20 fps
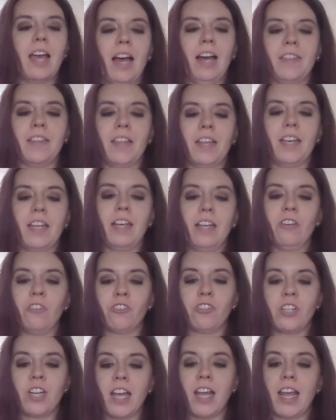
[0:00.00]
And then
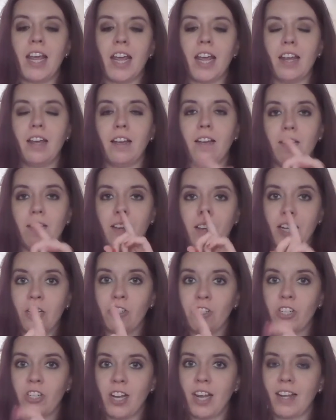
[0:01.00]
each day
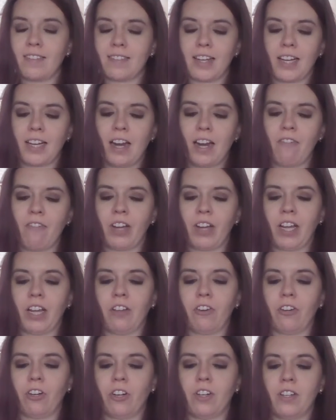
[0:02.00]
it's like an advent
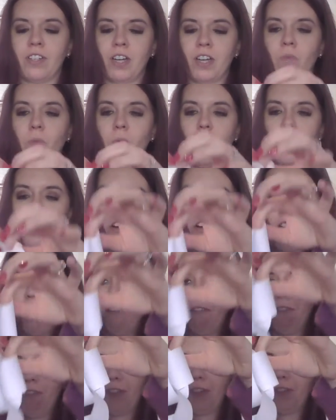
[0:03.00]
calendar. You're going to take one
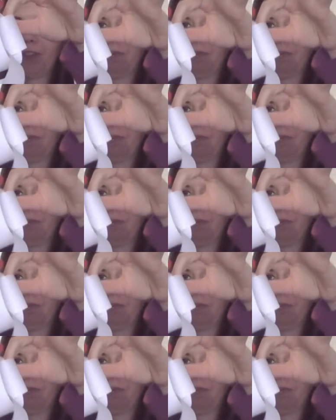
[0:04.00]
off.